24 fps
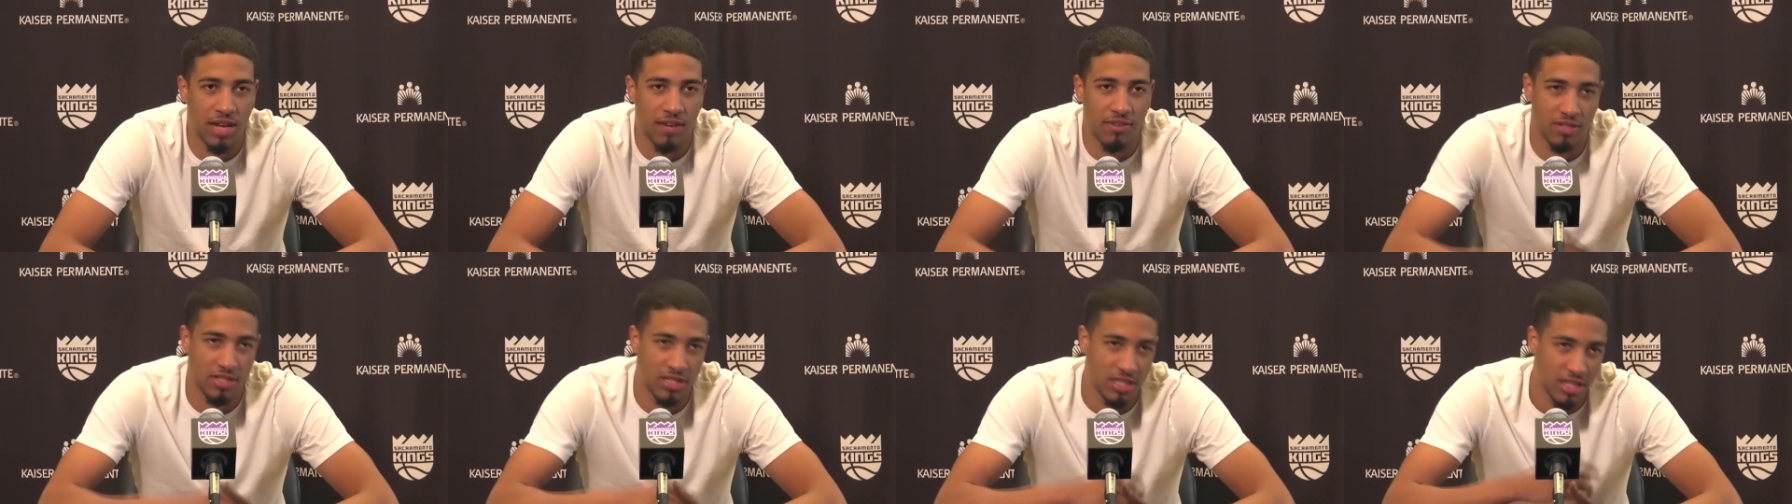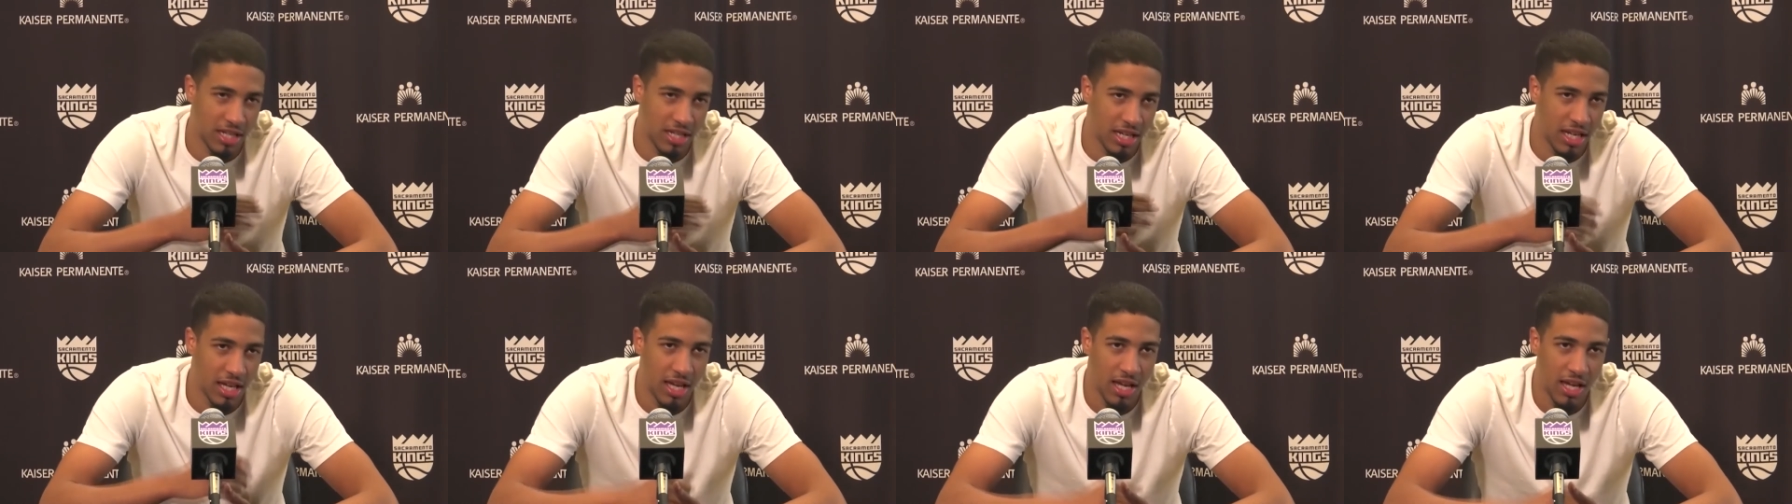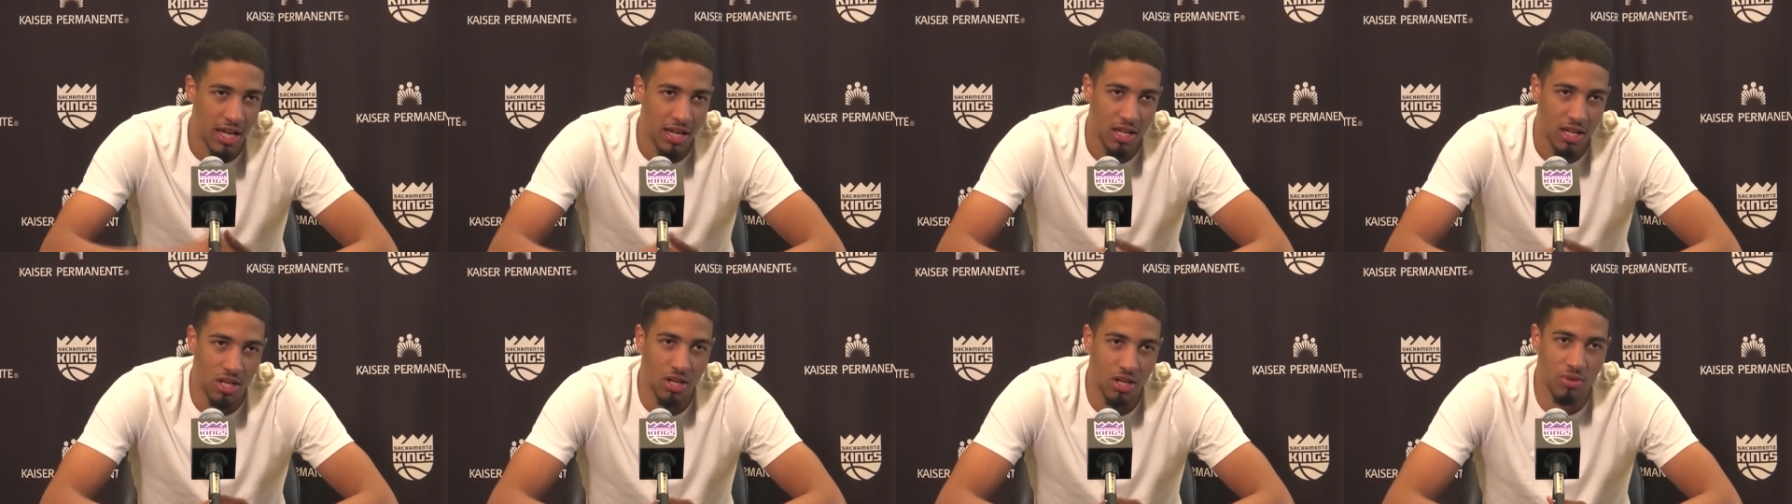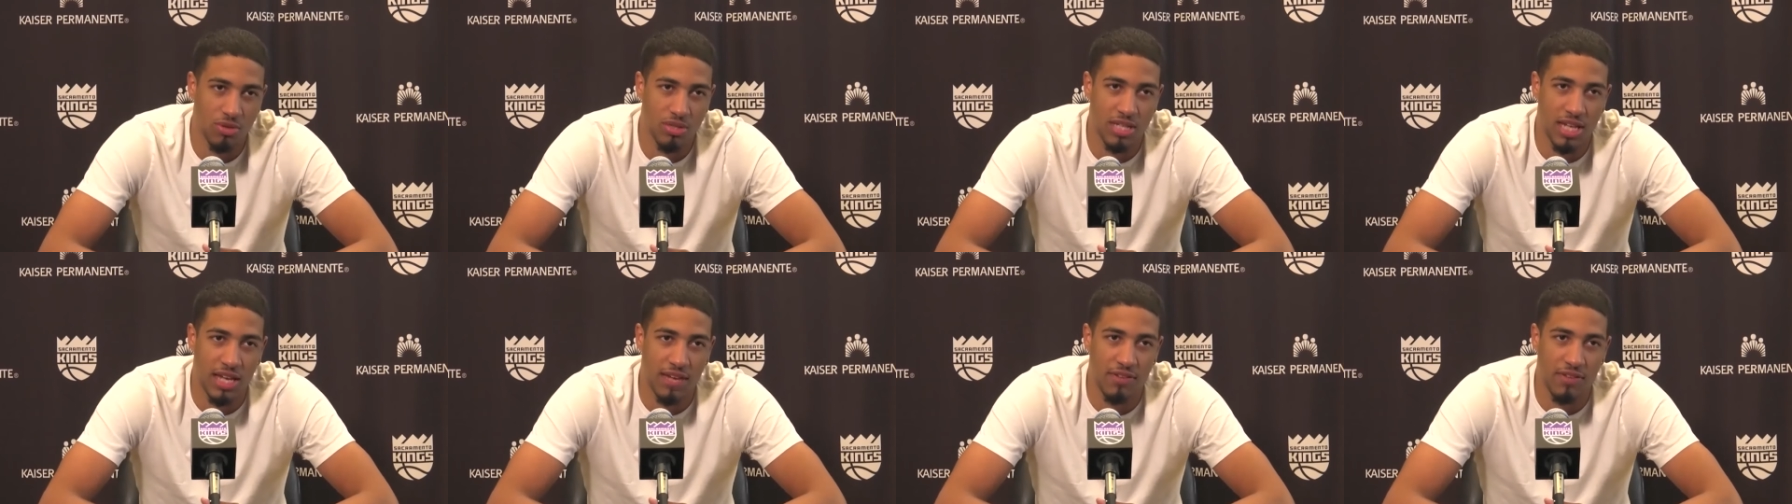Obviously, you know,
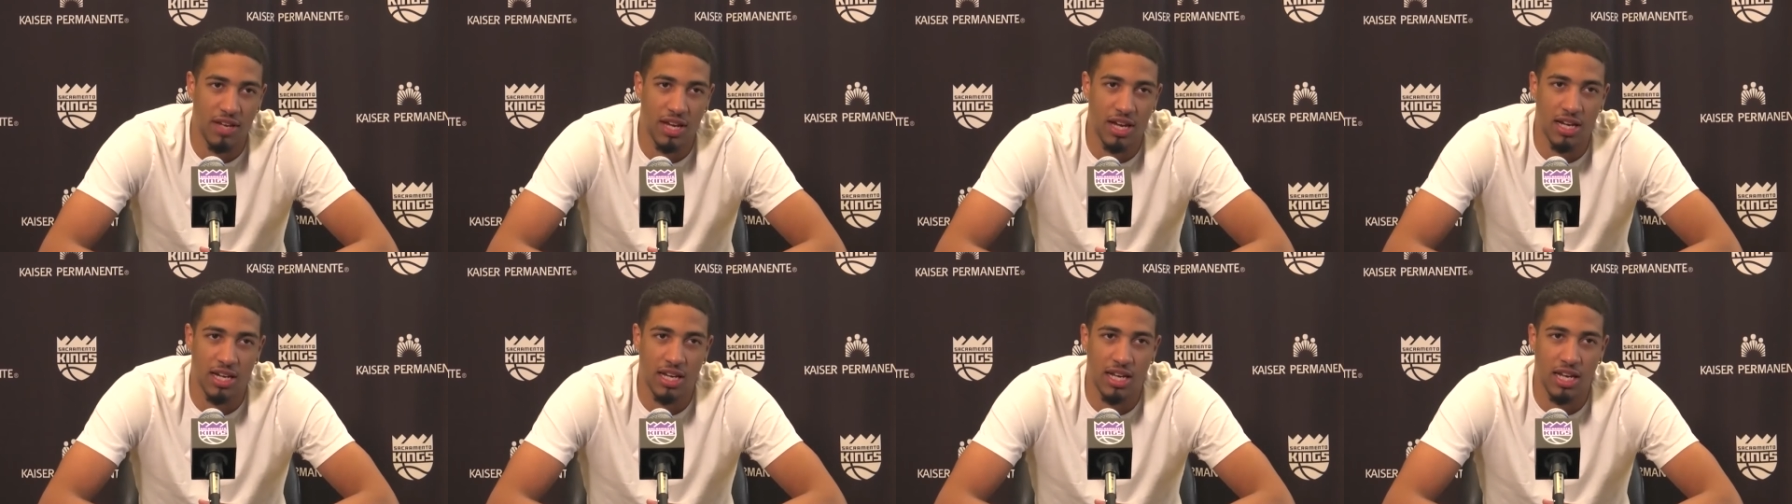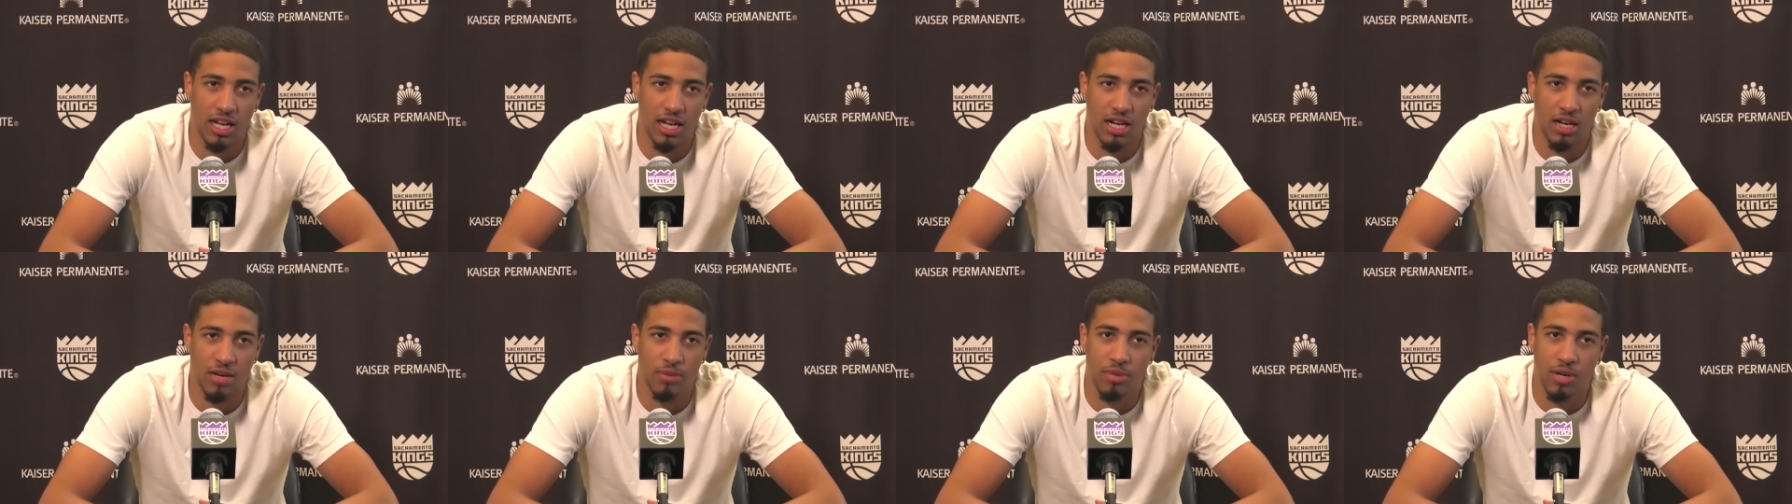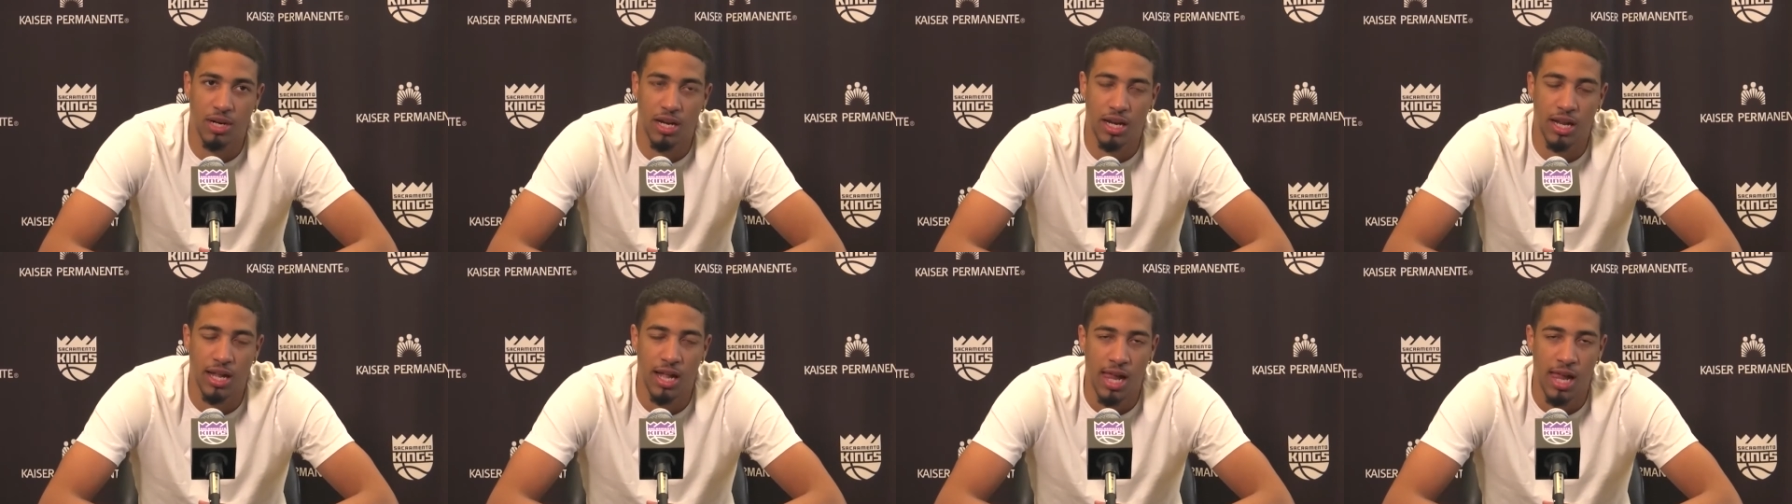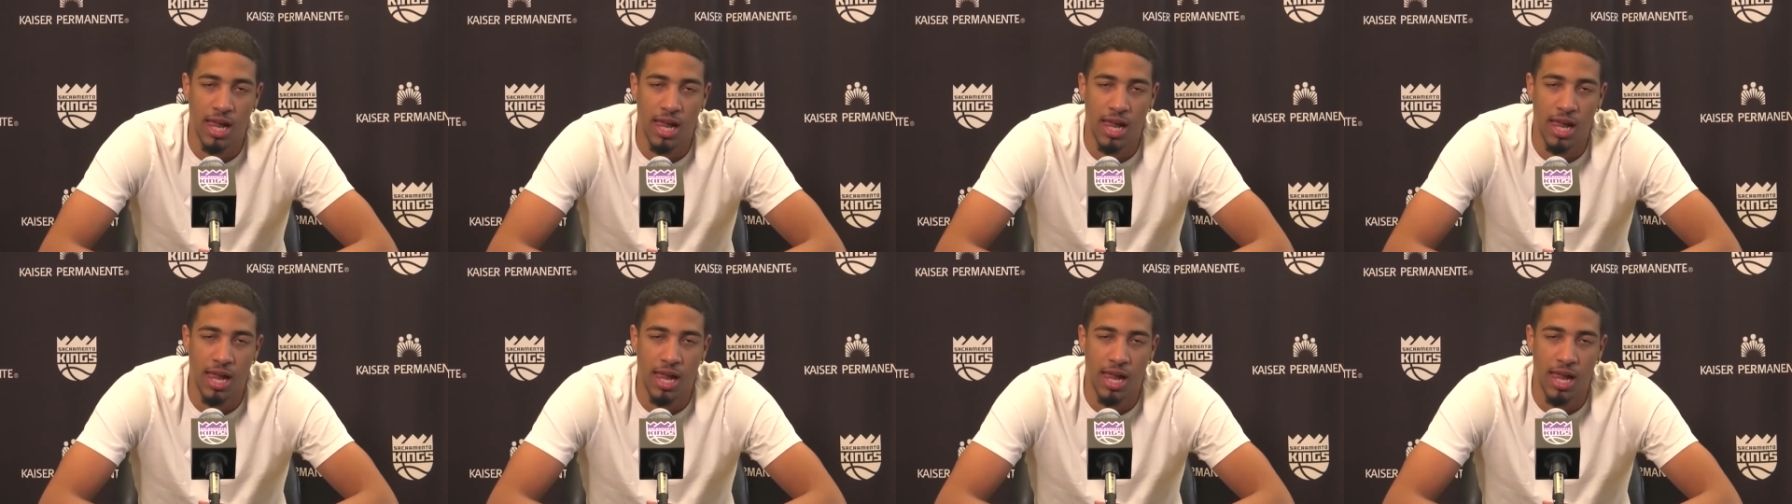with Davion here, but